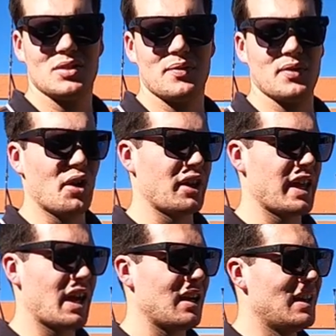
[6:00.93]
sort of
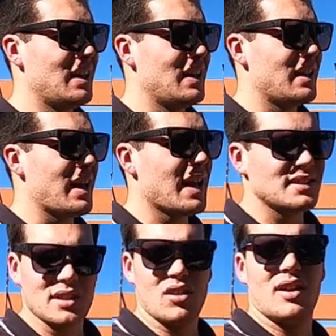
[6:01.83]
floating out,
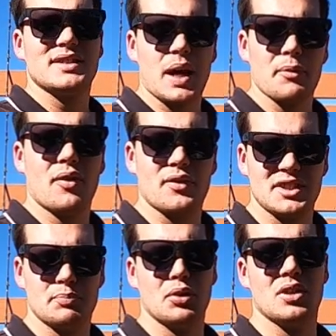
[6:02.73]
as the line's coming off the
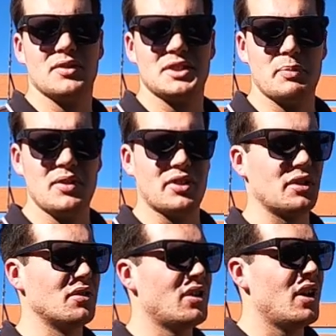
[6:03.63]
spool of a spin
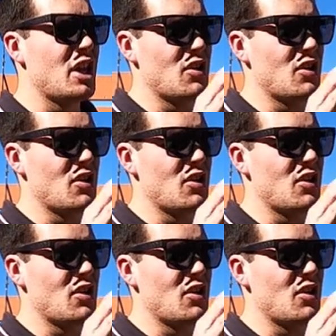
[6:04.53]
reel,